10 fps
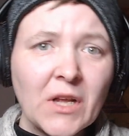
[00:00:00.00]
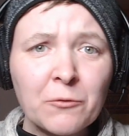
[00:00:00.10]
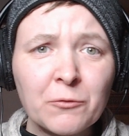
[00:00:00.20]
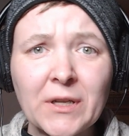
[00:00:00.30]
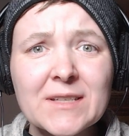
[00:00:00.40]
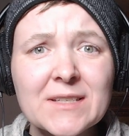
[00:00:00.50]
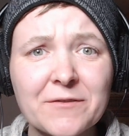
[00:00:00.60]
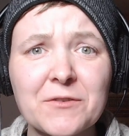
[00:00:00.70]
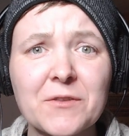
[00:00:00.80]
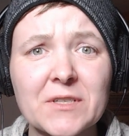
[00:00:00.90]

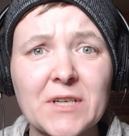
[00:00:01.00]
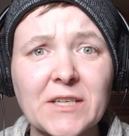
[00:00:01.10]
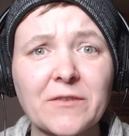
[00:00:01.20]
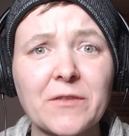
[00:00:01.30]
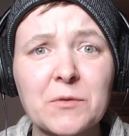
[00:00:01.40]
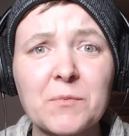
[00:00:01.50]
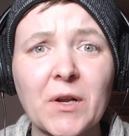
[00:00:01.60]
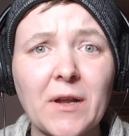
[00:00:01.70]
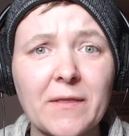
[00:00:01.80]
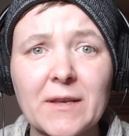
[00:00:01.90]
Relative to the size of this
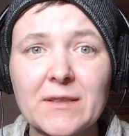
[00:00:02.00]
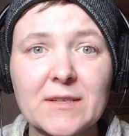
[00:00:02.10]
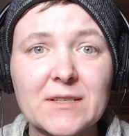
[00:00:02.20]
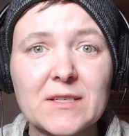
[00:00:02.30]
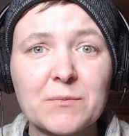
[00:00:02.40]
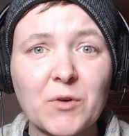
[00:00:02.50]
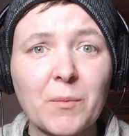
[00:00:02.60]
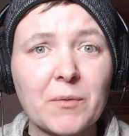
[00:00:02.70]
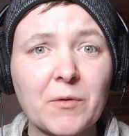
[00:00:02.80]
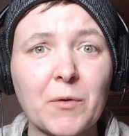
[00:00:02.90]
model, I think this is
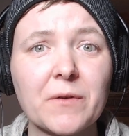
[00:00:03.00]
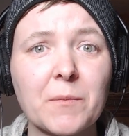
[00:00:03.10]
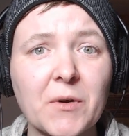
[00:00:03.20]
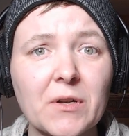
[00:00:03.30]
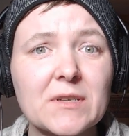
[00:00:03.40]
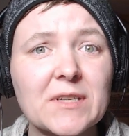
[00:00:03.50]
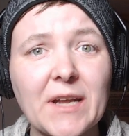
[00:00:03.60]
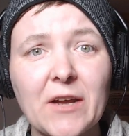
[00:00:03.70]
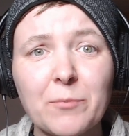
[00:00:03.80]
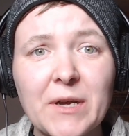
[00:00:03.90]
probably one of the models that
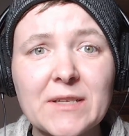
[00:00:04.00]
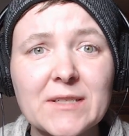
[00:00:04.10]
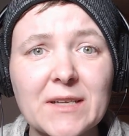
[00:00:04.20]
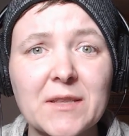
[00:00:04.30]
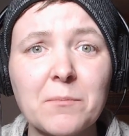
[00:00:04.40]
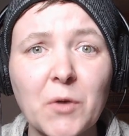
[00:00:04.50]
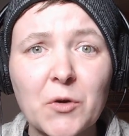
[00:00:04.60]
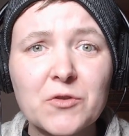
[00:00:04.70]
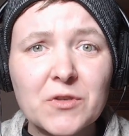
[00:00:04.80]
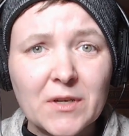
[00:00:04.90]
I've painted in the
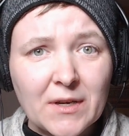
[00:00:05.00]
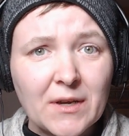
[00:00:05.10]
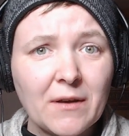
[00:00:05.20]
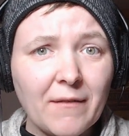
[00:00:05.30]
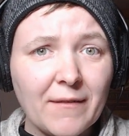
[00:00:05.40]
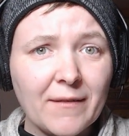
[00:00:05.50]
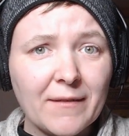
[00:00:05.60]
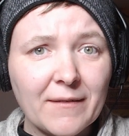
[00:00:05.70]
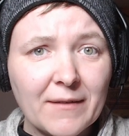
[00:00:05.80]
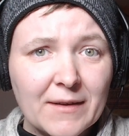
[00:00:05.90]
most
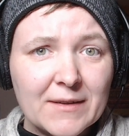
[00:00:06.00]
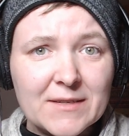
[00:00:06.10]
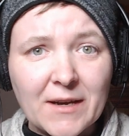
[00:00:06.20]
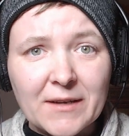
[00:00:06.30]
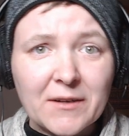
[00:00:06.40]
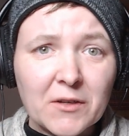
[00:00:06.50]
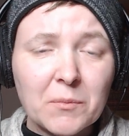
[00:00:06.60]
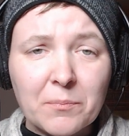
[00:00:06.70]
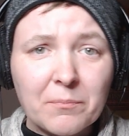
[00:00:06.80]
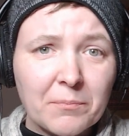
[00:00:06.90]
tiny
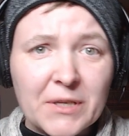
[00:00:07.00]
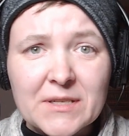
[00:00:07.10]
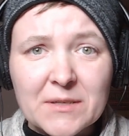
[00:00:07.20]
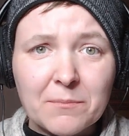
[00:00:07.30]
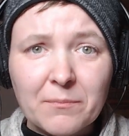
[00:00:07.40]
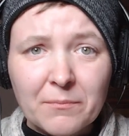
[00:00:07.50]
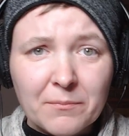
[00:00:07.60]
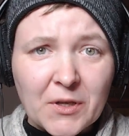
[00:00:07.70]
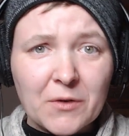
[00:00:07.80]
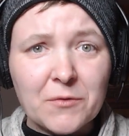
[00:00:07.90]
little bits
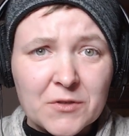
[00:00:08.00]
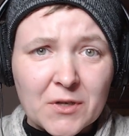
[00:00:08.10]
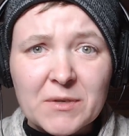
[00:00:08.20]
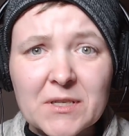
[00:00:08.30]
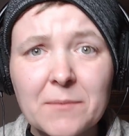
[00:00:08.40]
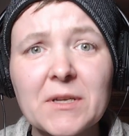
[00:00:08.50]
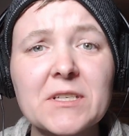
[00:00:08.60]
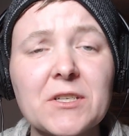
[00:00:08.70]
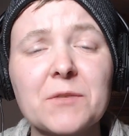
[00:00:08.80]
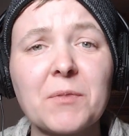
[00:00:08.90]
and
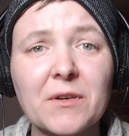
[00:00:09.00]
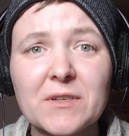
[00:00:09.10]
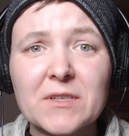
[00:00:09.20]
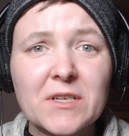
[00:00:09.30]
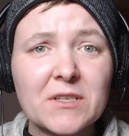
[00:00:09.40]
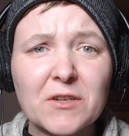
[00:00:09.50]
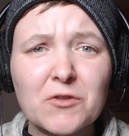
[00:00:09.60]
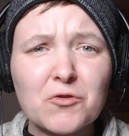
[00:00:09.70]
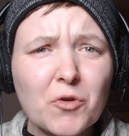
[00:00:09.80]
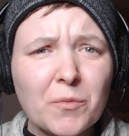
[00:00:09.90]
sub-assemblies, just because he's
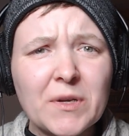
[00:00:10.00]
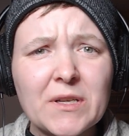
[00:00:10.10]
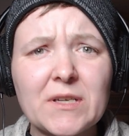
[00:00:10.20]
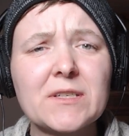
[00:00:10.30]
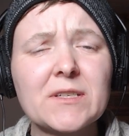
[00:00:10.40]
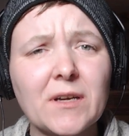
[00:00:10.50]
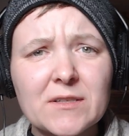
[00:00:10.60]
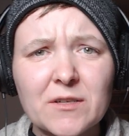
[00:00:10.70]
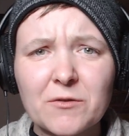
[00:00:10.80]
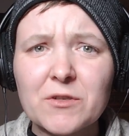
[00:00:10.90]
got so many
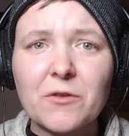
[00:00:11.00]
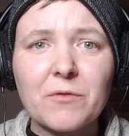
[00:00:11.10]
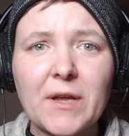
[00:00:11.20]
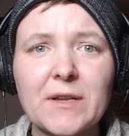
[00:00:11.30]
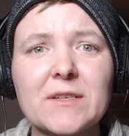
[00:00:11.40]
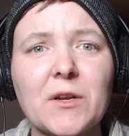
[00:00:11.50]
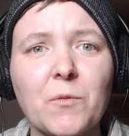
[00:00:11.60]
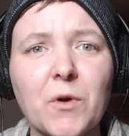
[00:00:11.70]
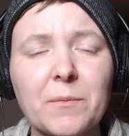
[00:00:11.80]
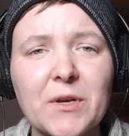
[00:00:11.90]
details and nooks and crannies, and I
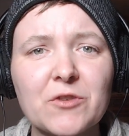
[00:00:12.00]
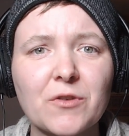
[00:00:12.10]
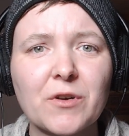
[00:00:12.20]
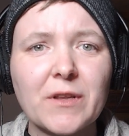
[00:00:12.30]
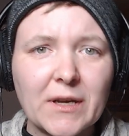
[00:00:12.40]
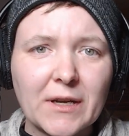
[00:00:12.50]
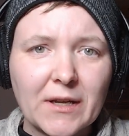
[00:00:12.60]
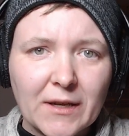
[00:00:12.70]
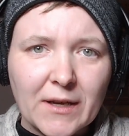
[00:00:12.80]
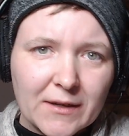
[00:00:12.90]
want to make sure that I
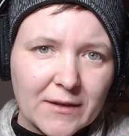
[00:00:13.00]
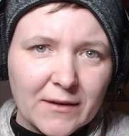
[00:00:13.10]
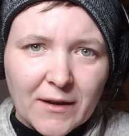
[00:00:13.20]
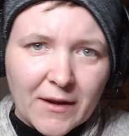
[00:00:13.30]
can get in